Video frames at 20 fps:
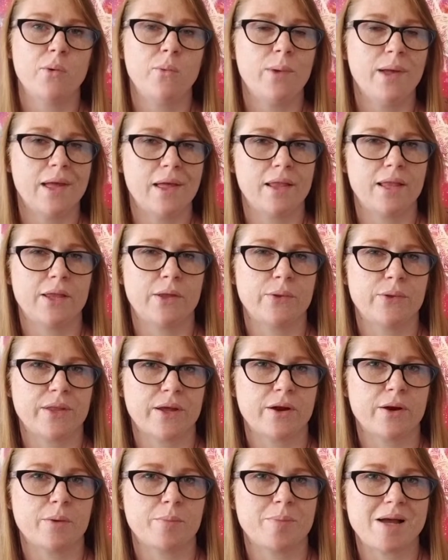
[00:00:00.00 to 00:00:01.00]
Well, hello
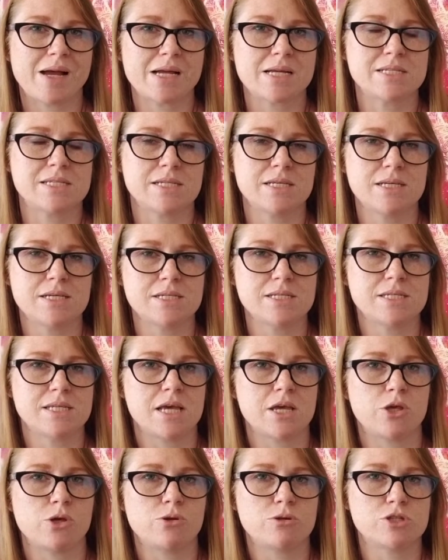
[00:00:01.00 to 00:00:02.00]
there, Pisces.
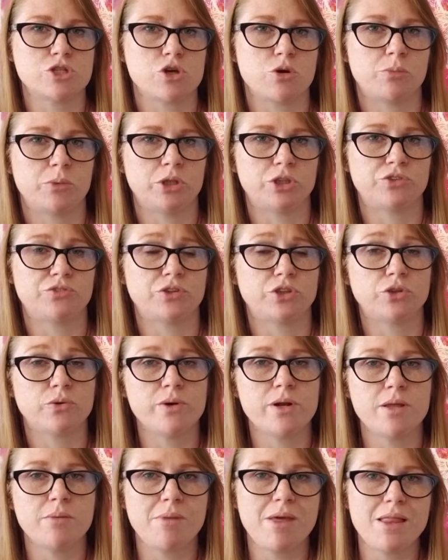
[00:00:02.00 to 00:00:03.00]
Thank you so much for
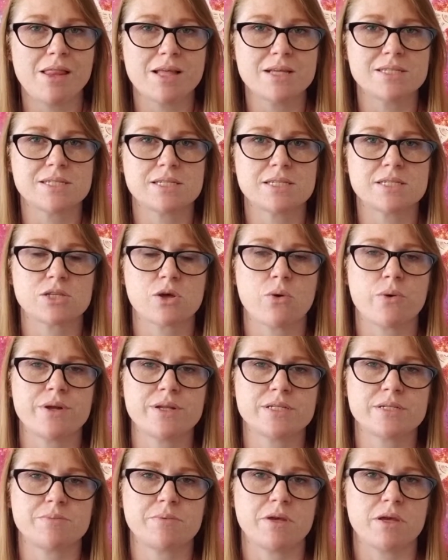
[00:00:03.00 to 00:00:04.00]
joining me. This is going
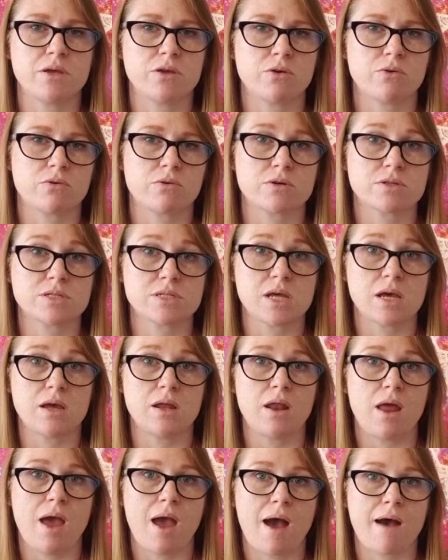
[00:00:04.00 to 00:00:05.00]
to be your second
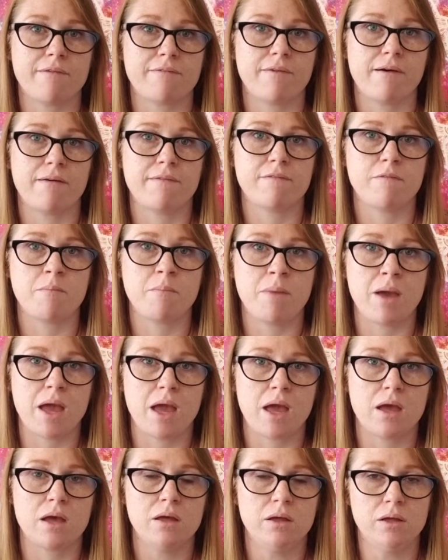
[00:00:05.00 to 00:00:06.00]
half of
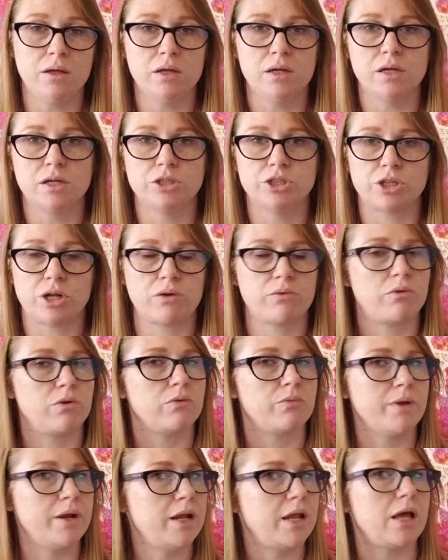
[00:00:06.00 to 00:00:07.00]
May general
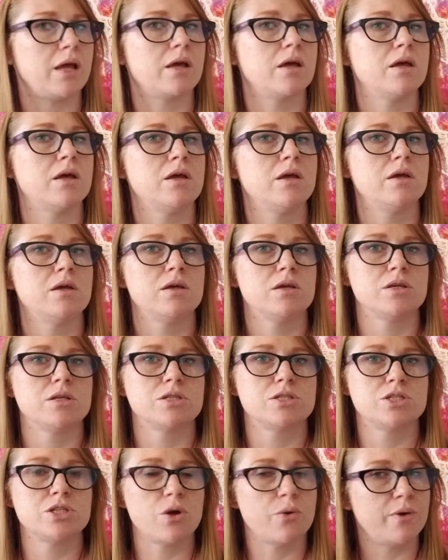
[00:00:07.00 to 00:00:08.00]
reading.
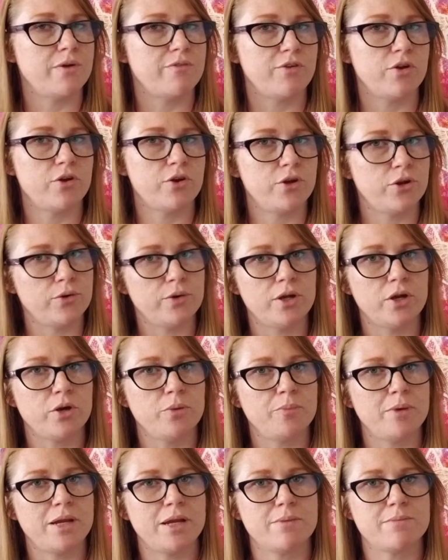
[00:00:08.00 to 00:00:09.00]
So if you're new here,
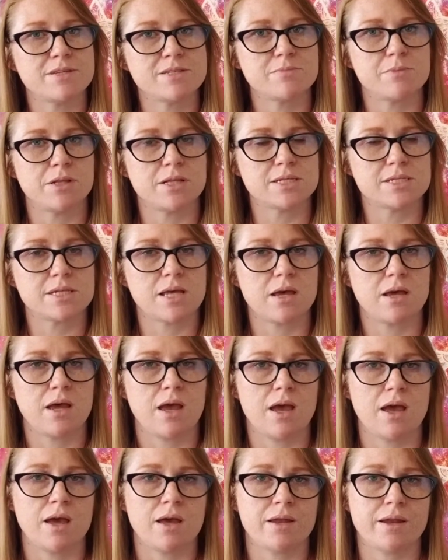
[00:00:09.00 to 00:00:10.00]
my name is Melissa
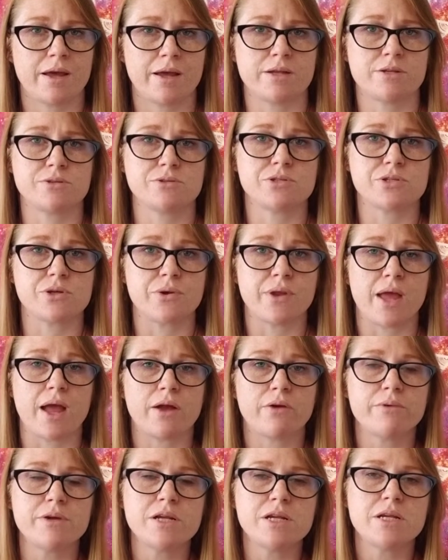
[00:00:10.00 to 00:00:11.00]
and I do Zodiac
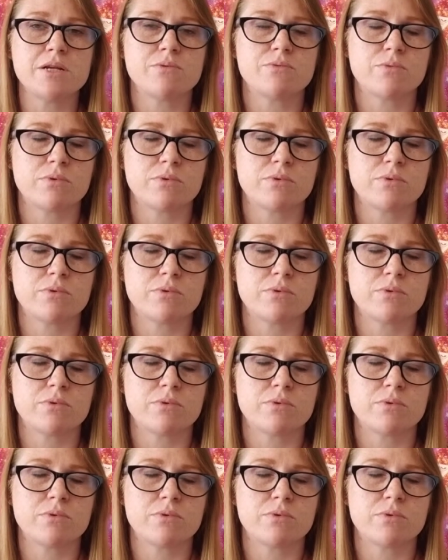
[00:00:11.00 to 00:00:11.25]
Tarot